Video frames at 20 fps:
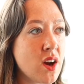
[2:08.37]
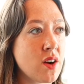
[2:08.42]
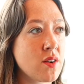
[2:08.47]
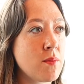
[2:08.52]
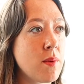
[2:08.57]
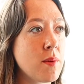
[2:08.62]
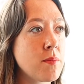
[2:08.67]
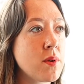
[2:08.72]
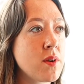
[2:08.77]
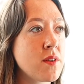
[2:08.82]
I
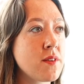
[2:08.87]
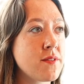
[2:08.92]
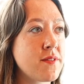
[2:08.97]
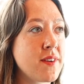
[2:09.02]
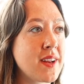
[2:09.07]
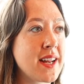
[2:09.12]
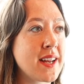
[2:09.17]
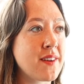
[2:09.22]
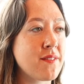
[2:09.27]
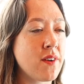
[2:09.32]
remember
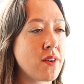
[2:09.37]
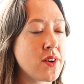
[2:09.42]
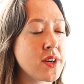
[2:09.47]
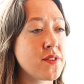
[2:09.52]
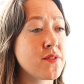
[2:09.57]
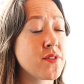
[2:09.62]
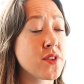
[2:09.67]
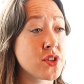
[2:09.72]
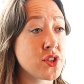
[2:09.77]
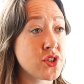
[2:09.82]
feeling
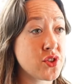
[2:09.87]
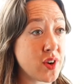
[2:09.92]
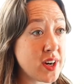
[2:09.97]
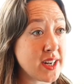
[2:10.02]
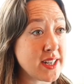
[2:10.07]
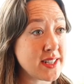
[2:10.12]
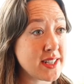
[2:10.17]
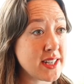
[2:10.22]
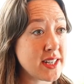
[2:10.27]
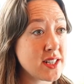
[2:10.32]
very
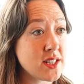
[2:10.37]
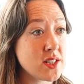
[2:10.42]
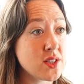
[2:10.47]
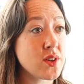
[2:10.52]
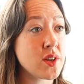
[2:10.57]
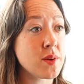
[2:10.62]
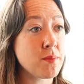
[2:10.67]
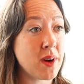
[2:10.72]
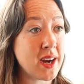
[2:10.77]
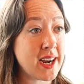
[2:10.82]
frustrated
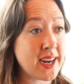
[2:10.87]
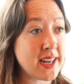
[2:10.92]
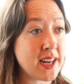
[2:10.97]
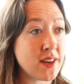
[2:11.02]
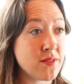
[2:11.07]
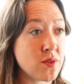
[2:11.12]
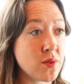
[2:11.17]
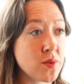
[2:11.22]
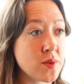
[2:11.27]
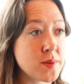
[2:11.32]
doing my
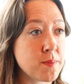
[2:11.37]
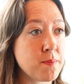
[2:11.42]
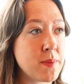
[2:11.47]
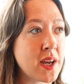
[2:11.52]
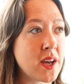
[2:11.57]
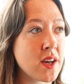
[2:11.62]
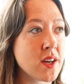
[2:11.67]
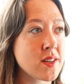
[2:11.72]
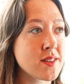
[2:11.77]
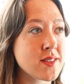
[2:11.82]
A-levels
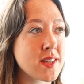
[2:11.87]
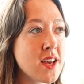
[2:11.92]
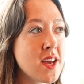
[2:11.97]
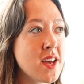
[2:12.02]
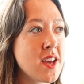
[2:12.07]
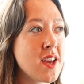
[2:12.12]
because,